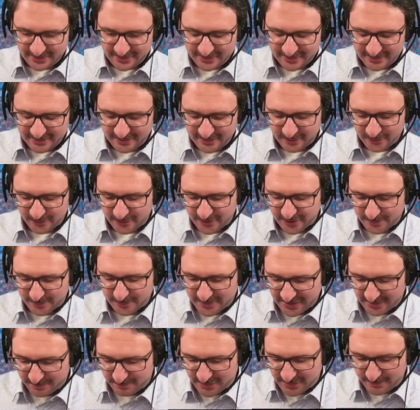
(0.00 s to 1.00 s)
Your drawing
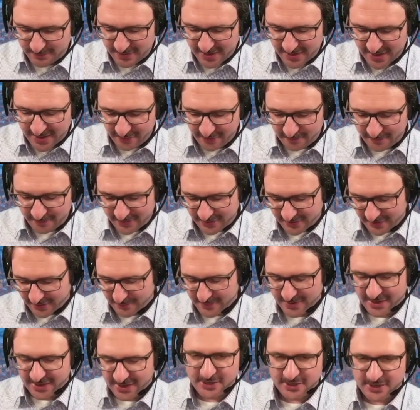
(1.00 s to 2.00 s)
might be better, but
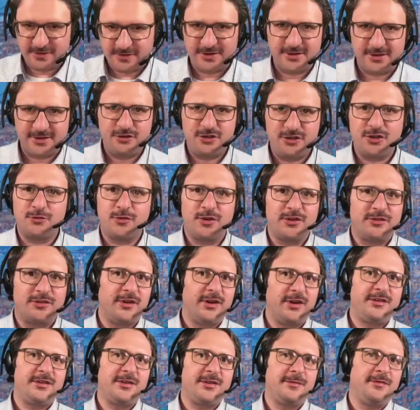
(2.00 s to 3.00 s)
imagine the solution was
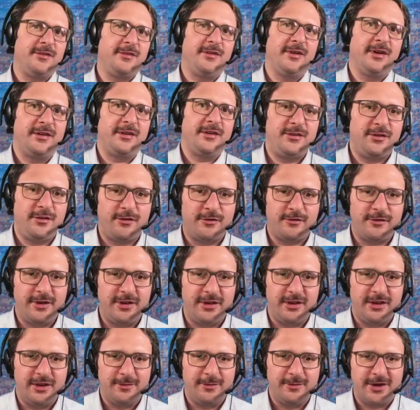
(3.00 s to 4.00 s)
not something like 2,
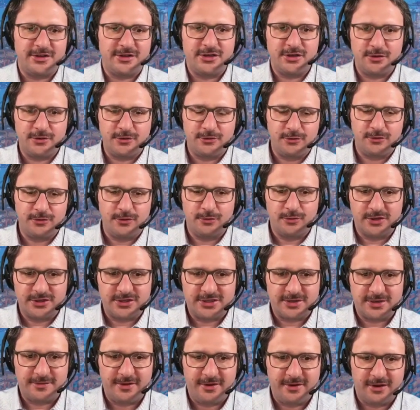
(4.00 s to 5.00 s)
3. Imagine it was
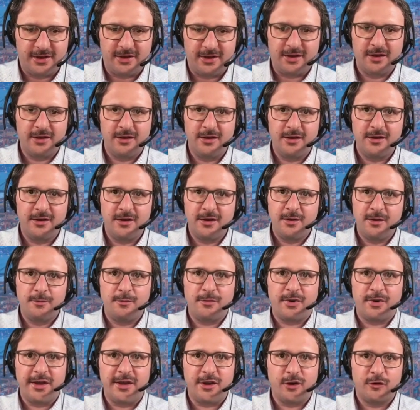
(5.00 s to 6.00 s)
something like
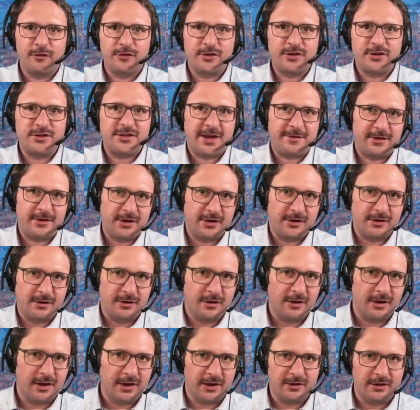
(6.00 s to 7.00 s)
pi over 7
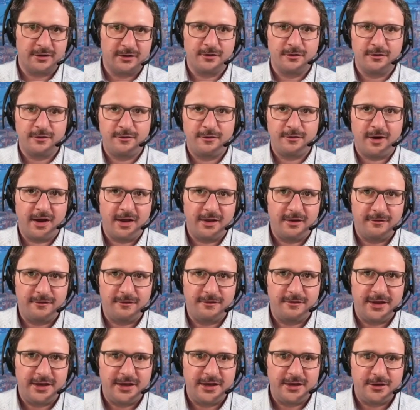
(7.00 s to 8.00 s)
and
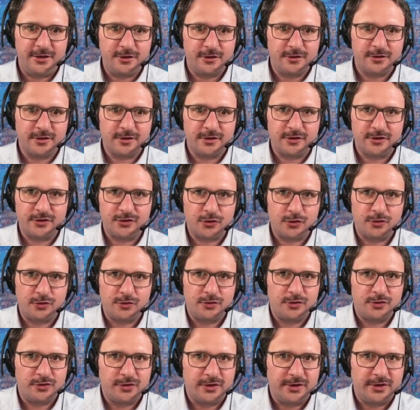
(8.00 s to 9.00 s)
5e
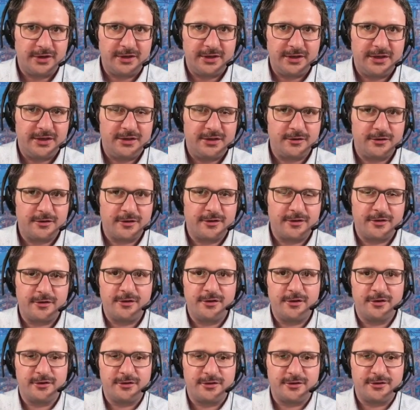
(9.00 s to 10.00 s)
to the
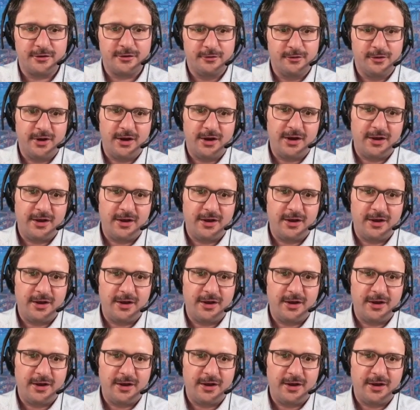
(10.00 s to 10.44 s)
third or so.